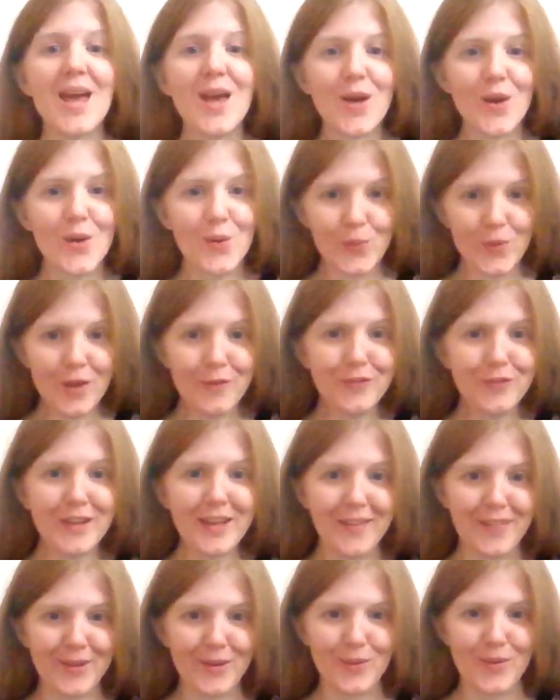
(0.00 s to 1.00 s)
We often
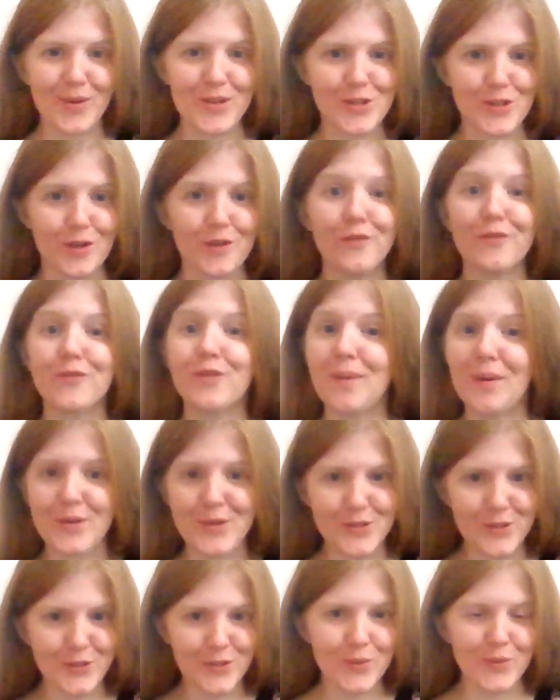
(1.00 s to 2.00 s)
get the question from our
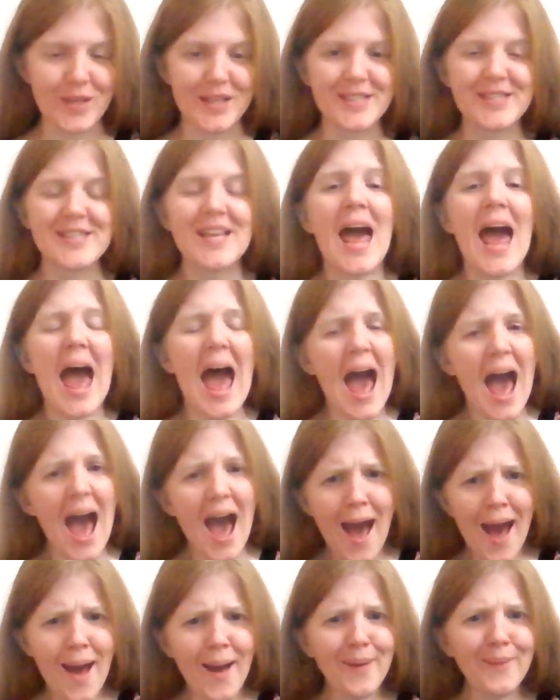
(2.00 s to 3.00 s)
students,
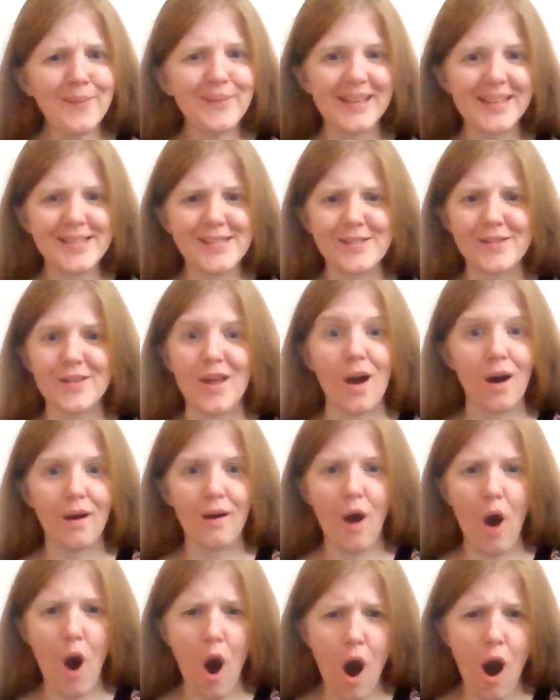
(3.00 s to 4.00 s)
how is the
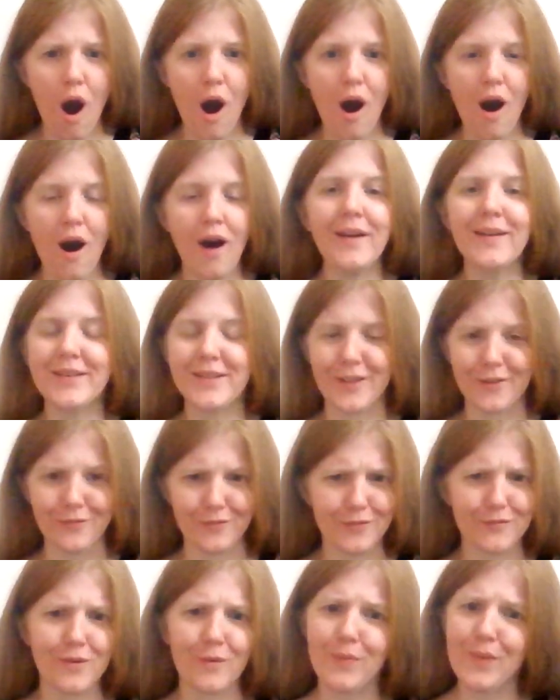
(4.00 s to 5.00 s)
a
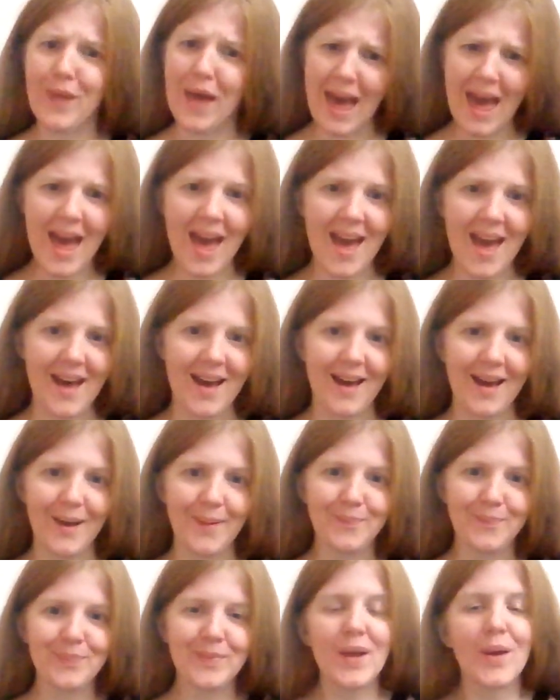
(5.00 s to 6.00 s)
different from the
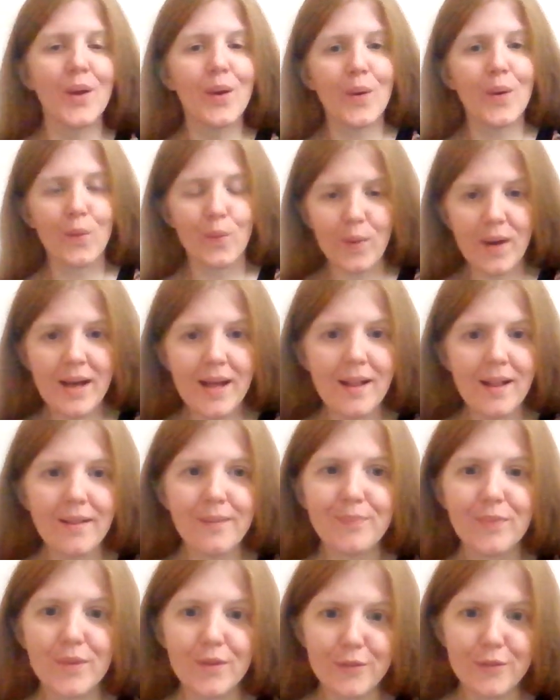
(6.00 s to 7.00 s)
a? Well,
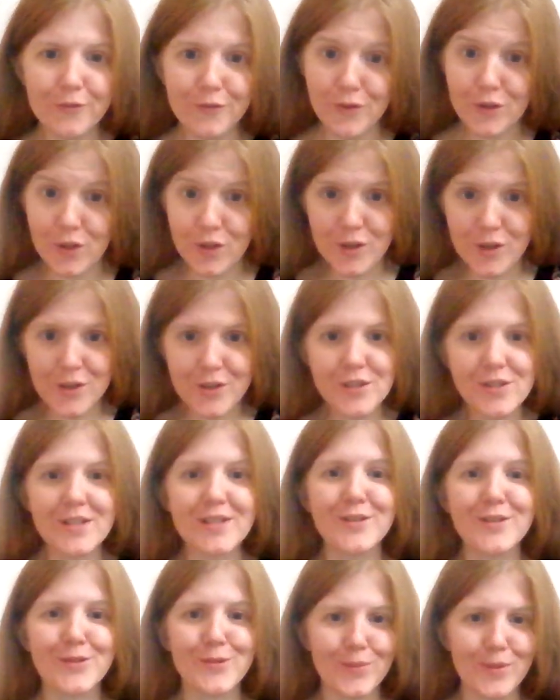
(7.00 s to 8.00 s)
for us
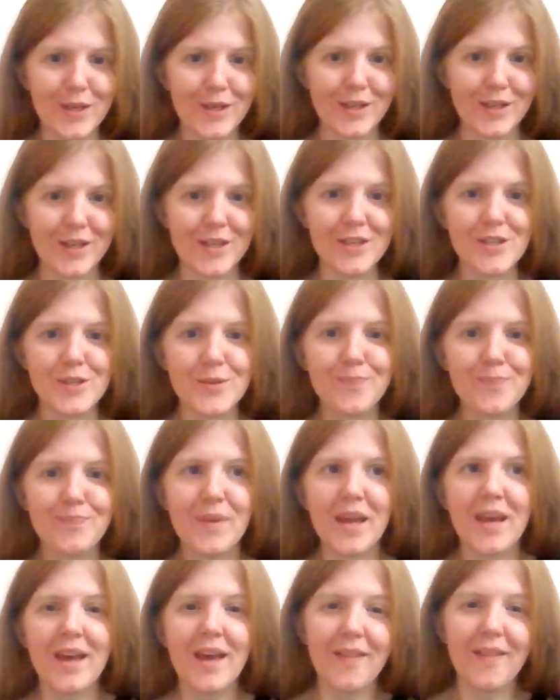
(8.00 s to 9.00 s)
in Swedish,
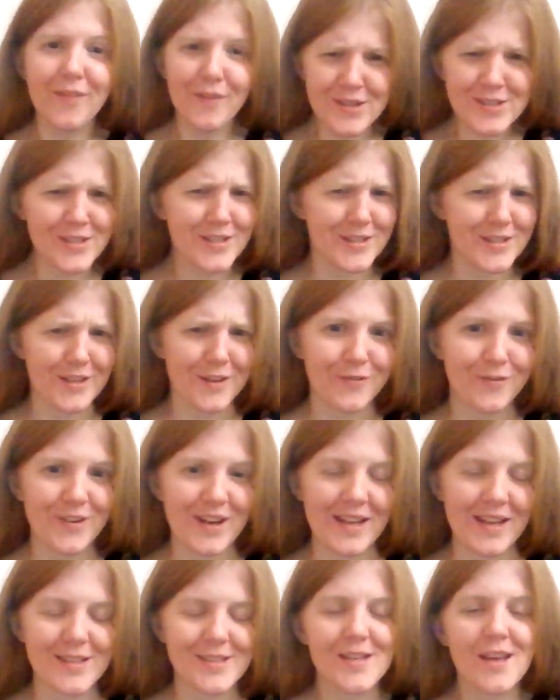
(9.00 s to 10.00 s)
there is a
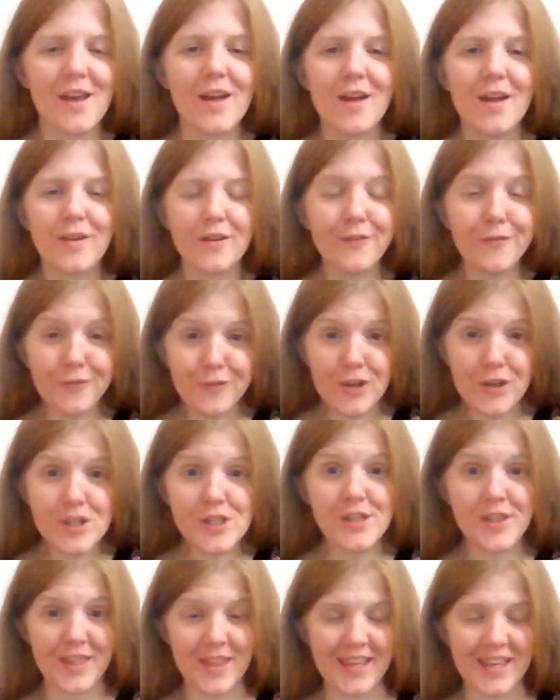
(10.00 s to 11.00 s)
difference. The
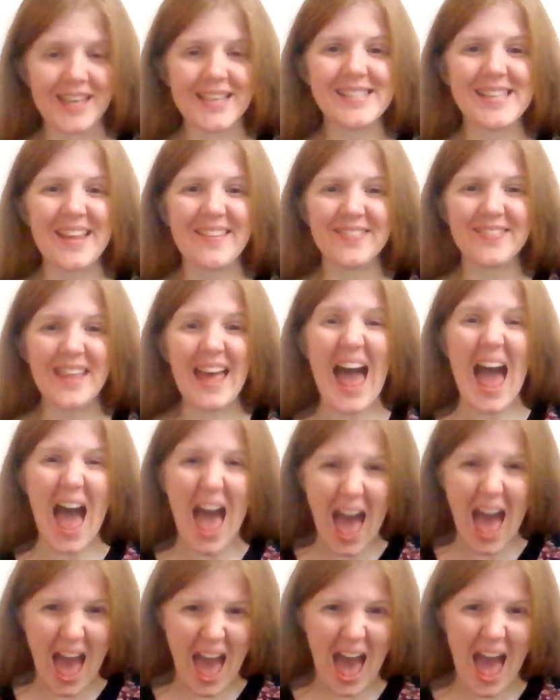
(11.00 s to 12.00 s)
first thing is that the
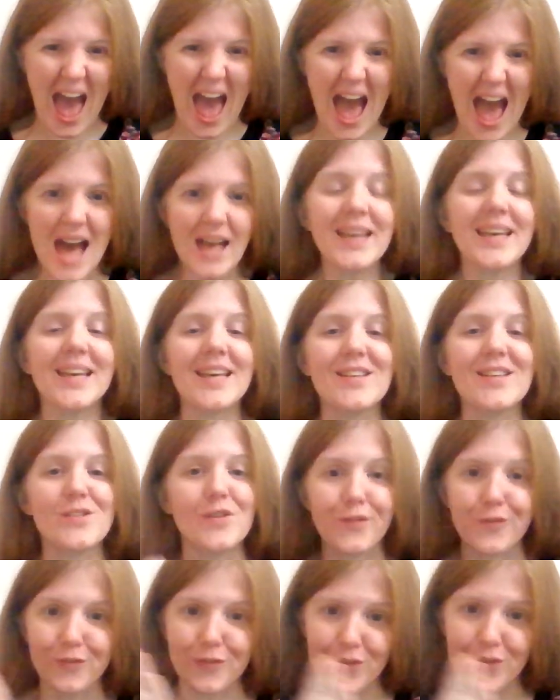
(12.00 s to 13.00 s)
a is a
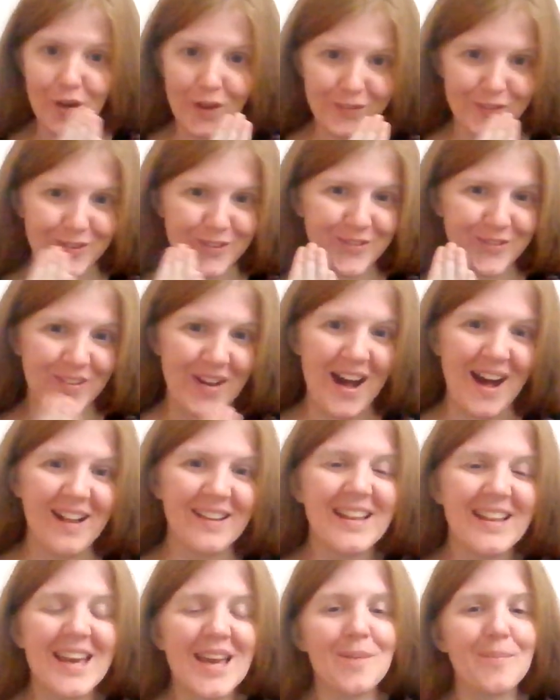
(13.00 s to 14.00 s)
front
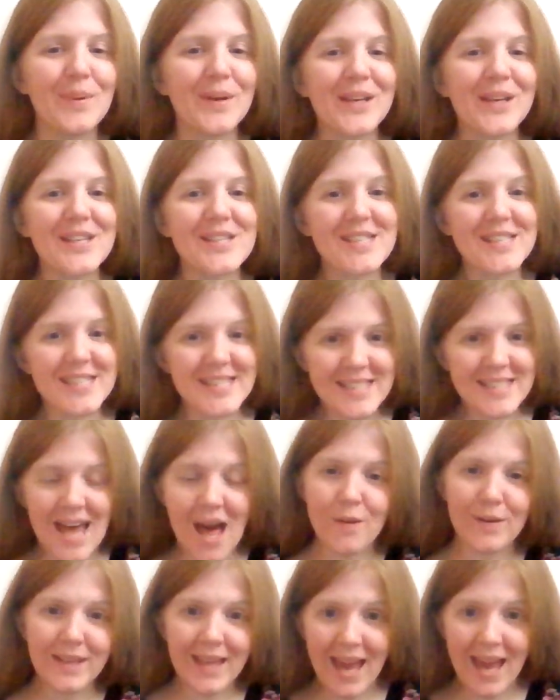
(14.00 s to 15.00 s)
vowel because the
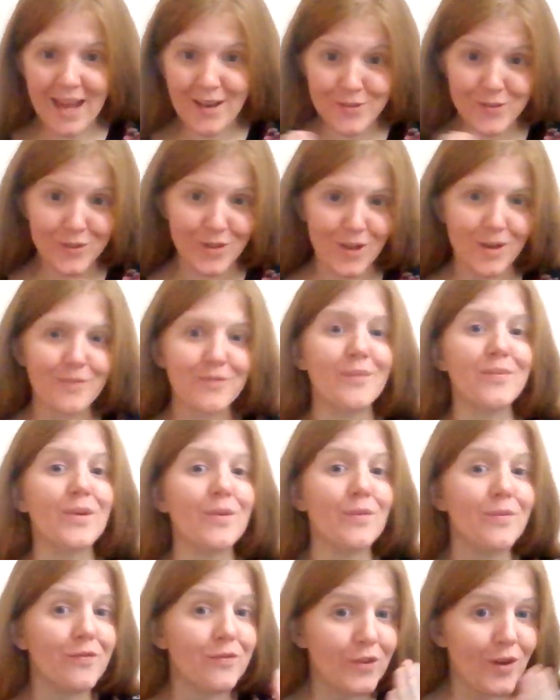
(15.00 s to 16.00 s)
sound kind of comes from
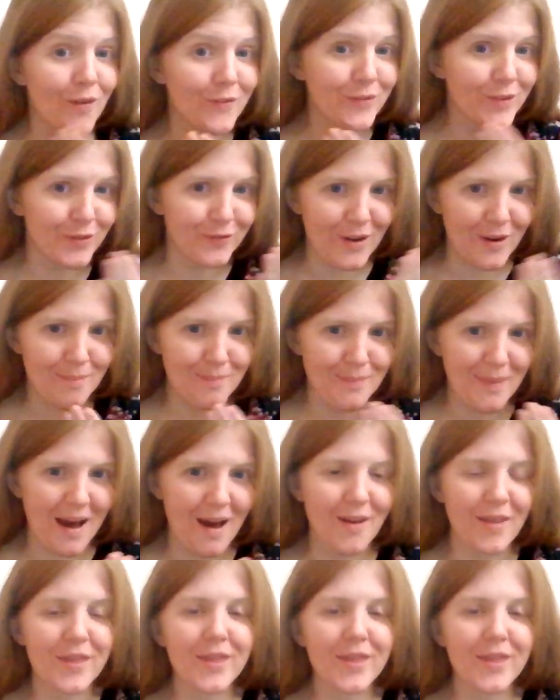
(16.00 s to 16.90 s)
the front of our mouth.